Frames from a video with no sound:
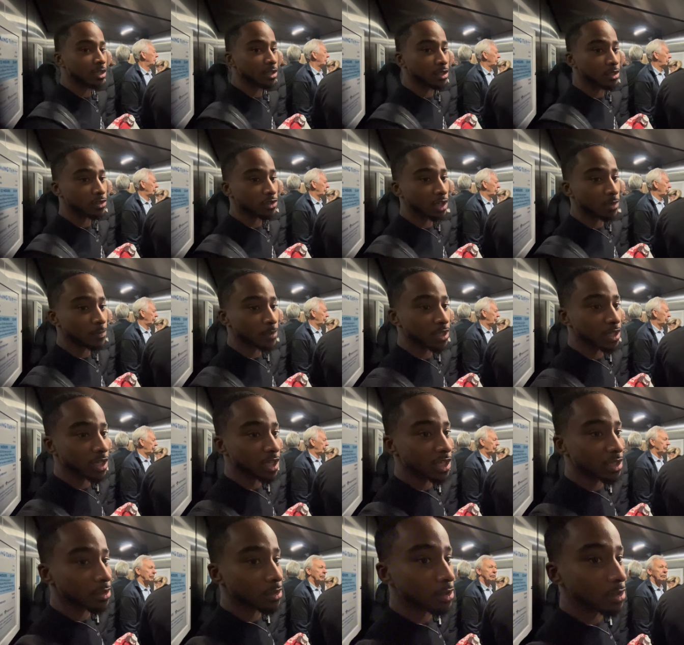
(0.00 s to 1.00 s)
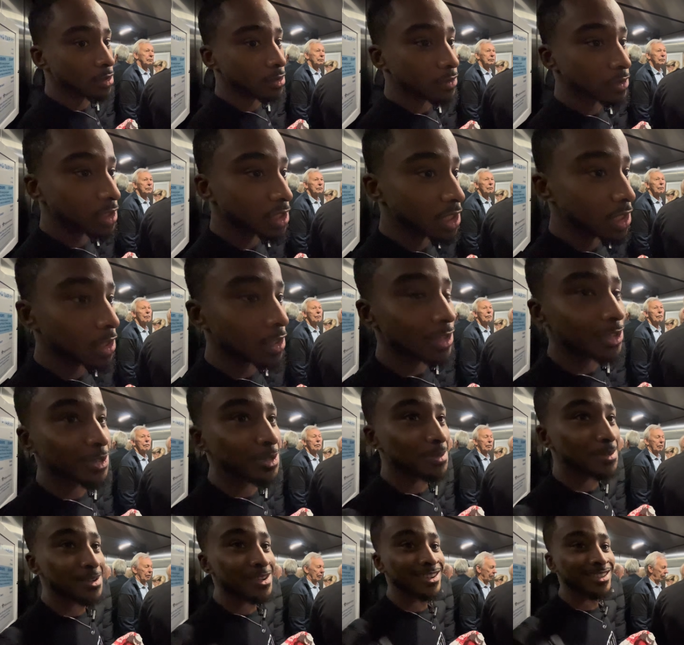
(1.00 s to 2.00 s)
in the trap and I had no freaking
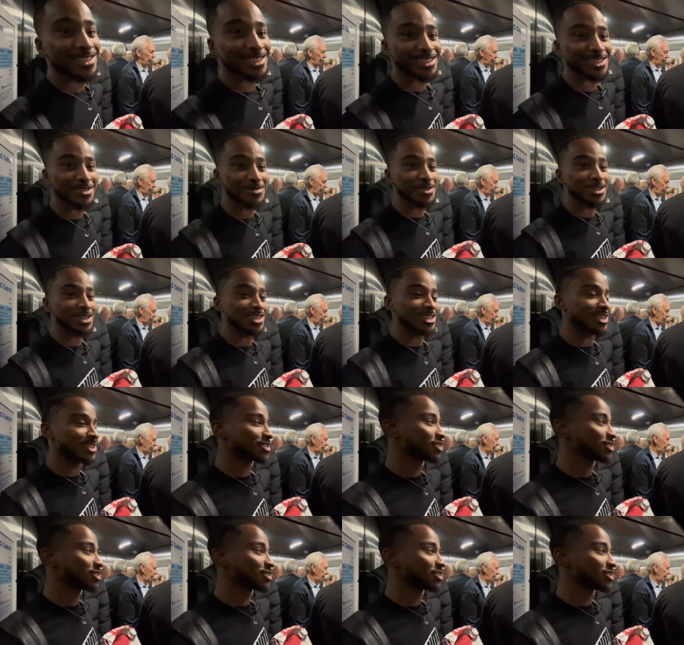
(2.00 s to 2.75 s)
clue. Something to